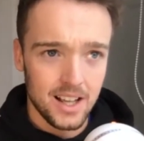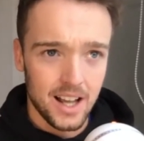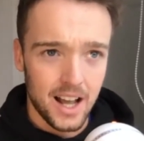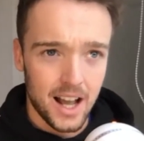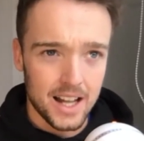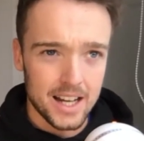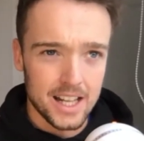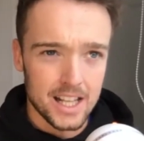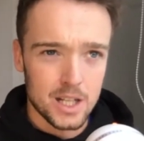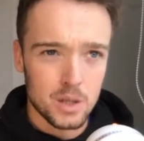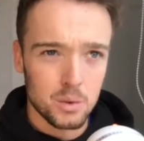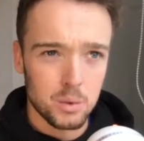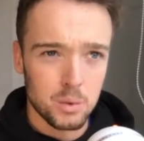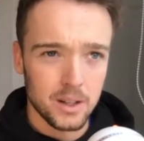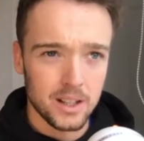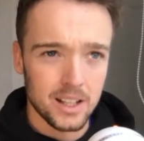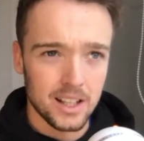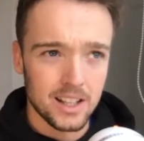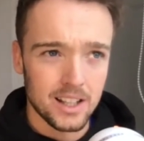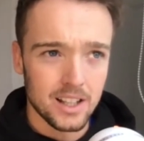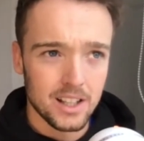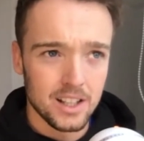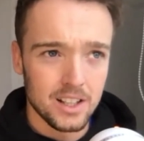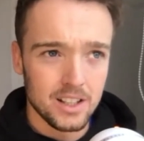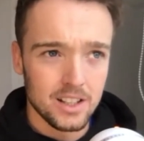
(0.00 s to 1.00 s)
And
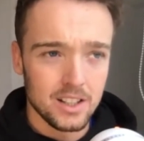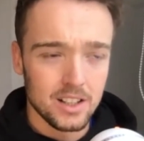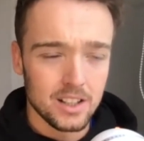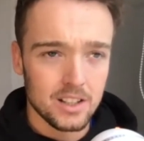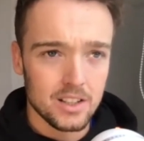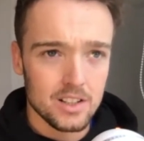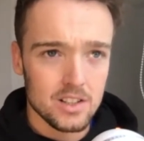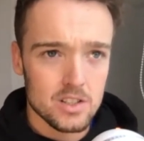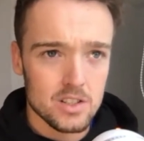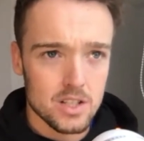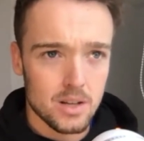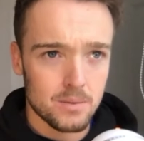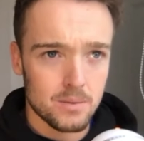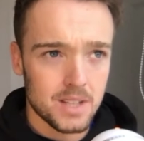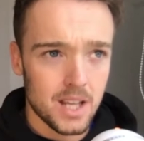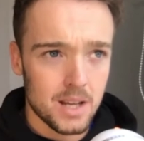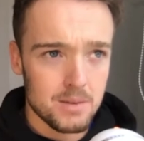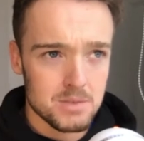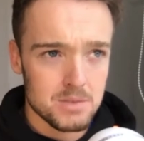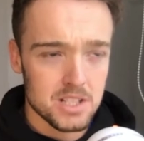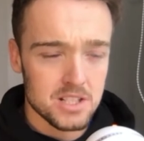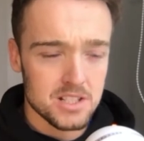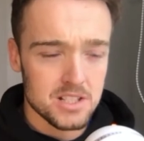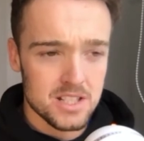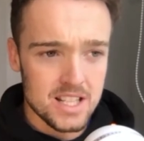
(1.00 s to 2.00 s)
equally,
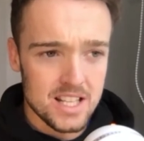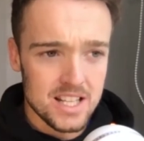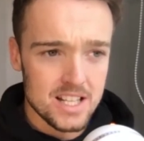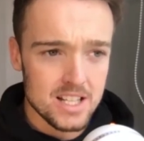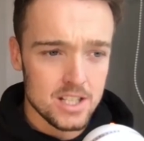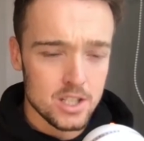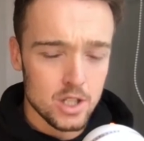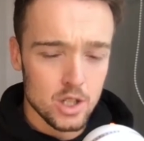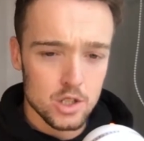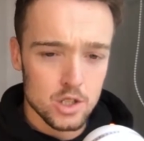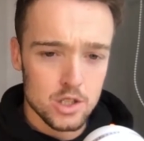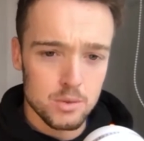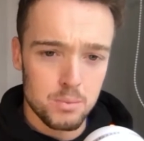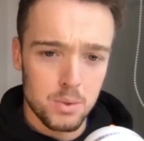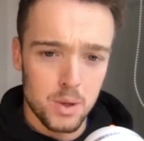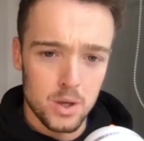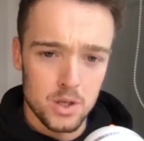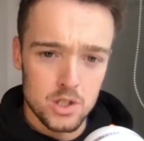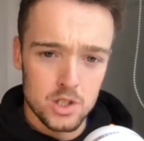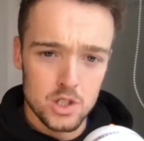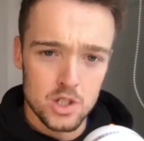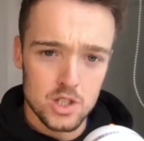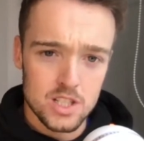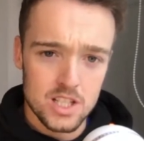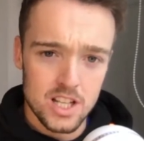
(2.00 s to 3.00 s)
sometimes it's easier to
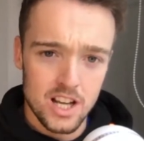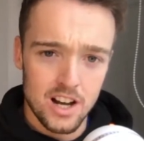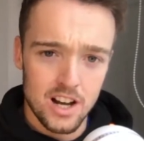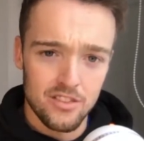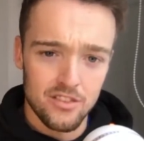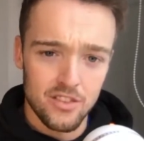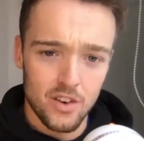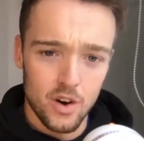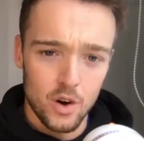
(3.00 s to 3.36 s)
push yourself